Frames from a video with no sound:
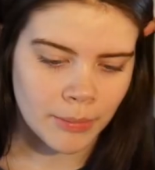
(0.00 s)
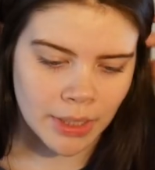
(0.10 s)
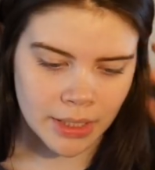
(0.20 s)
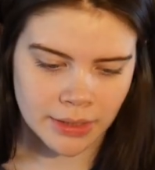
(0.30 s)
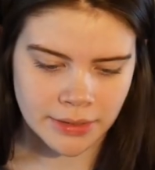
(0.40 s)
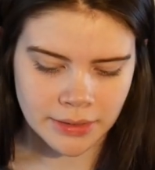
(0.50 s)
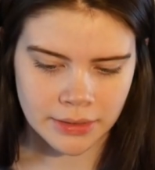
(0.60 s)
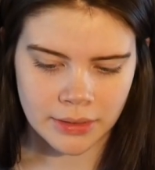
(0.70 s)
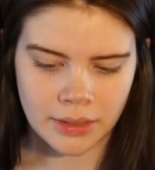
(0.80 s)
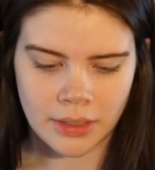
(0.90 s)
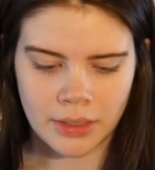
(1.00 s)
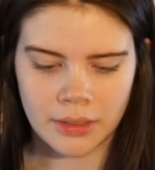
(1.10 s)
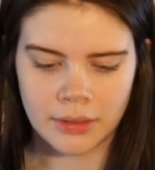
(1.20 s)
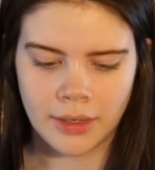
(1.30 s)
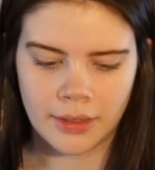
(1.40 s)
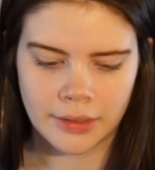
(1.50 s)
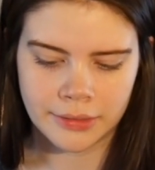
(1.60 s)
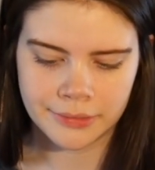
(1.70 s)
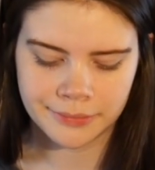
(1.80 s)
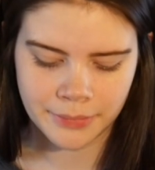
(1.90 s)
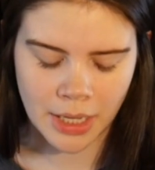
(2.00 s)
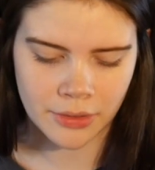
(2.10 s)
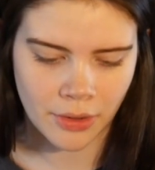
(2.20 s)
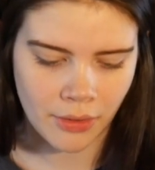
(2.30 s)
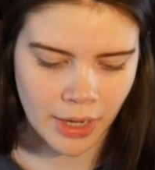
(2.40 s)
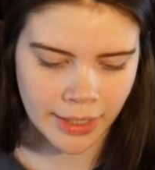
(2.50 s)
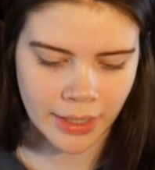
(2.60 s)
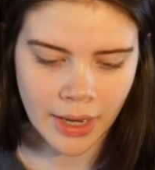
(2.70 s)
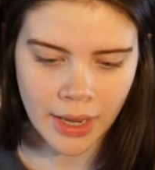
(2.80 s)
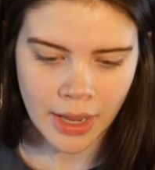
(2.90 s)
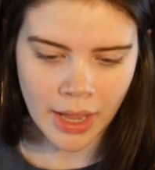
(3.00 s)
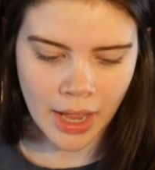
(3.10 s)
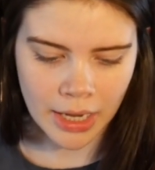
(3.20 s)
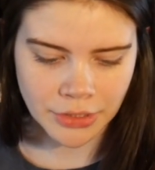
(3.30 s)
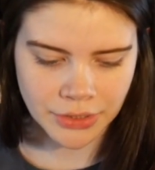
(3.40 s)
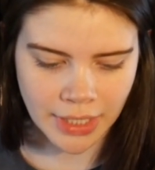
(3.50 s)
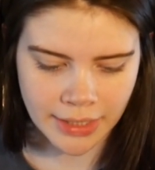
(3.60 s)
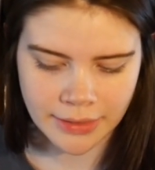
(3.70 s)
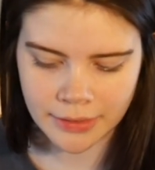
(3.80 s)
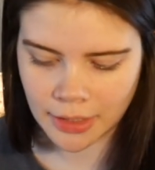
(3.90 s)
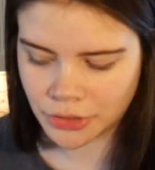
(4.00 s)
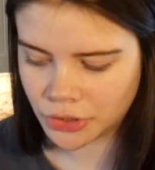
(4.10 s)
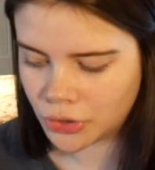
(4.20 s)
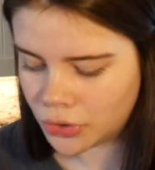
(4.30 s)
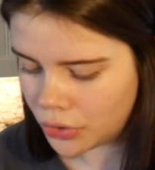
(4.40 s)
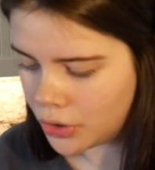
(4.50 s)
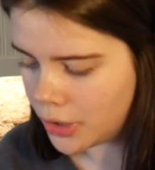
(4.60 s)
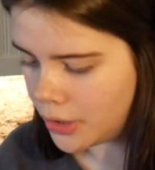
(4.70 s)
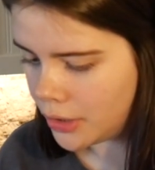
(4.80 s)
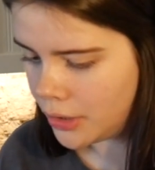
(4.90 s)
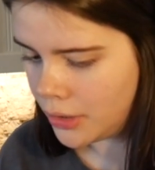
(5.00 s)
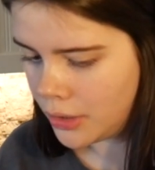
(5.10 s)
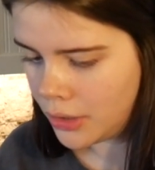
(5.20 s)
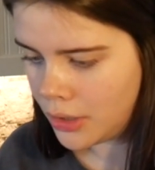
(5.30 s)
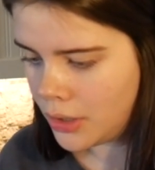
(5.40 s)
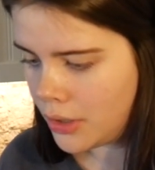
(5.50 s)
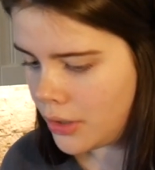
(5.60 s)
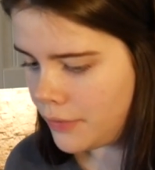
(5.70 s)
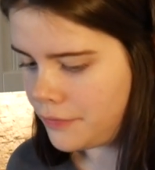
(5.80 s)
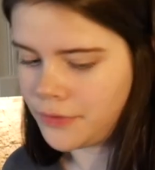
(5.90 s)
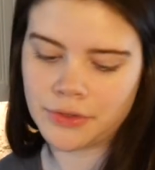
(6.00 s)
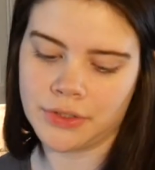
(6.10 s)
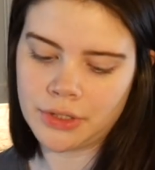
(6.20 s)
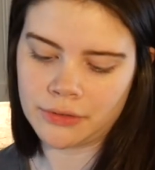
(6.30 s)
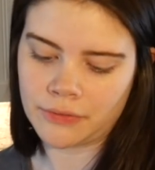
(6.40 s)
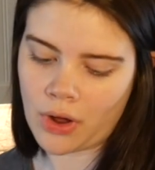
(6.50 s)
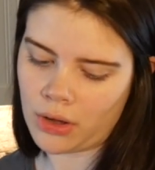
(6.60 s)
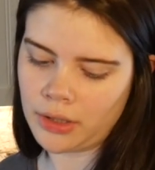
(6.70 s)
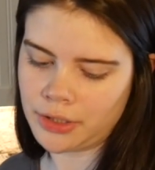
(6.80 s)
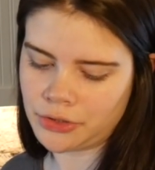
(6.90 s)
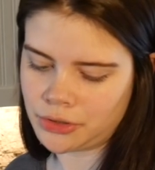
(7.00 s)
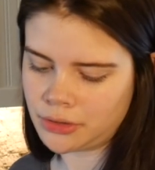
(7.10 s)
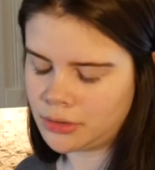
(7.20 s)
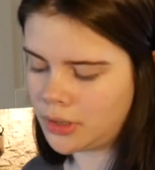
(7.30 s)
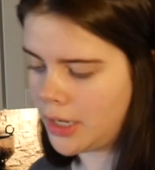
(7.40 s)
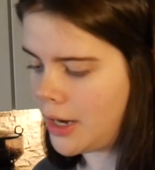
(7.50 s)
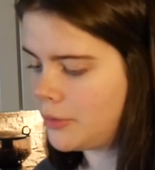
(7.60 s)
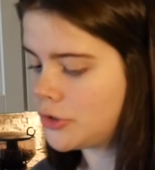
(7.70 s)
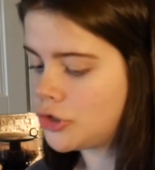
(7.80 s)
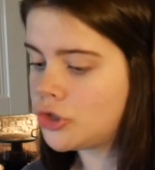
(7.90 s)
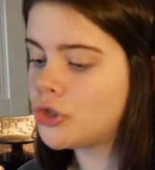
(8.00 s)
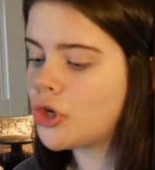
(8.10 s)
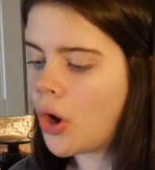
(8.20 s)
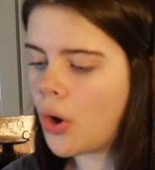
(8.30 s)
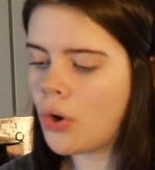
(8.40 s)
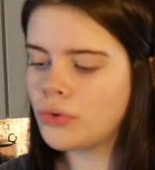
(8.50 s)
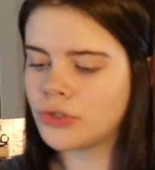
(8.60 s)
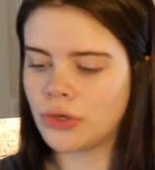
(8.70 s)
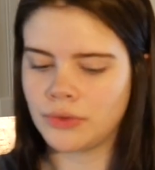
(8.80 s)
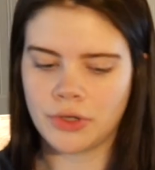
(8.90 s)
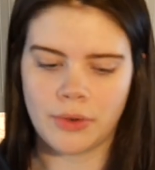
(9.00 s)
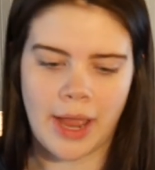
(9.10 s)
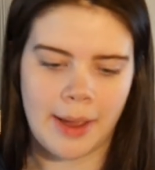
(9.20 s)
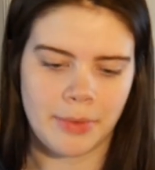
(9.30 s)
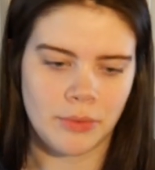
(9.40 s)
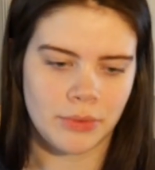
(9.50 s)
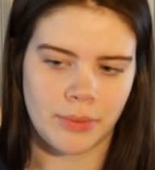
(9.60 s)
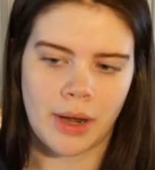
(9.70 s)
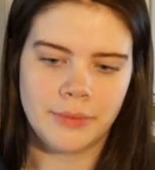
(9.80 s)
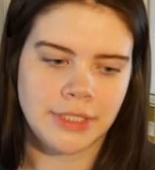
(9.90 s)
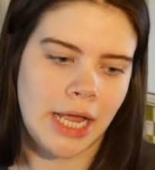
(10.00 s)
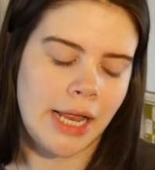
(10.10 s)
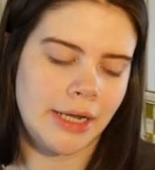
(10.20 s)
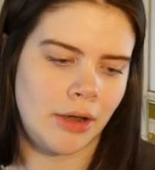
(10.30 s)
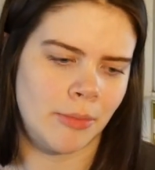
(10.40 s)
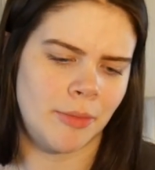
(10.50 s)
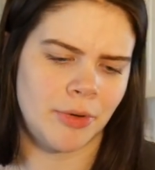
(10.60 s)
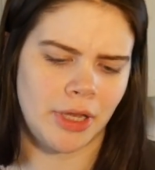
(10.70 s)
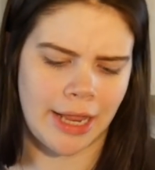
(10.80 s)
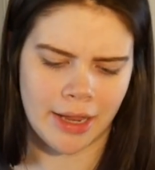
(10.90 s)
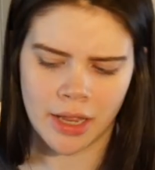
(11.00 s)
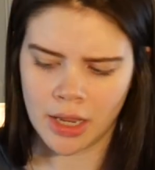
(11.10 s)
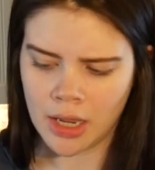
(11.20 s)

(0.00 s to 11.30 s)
because, I don't know, I just had such a good first year of college, and I was so happy with where I was at. And I remember like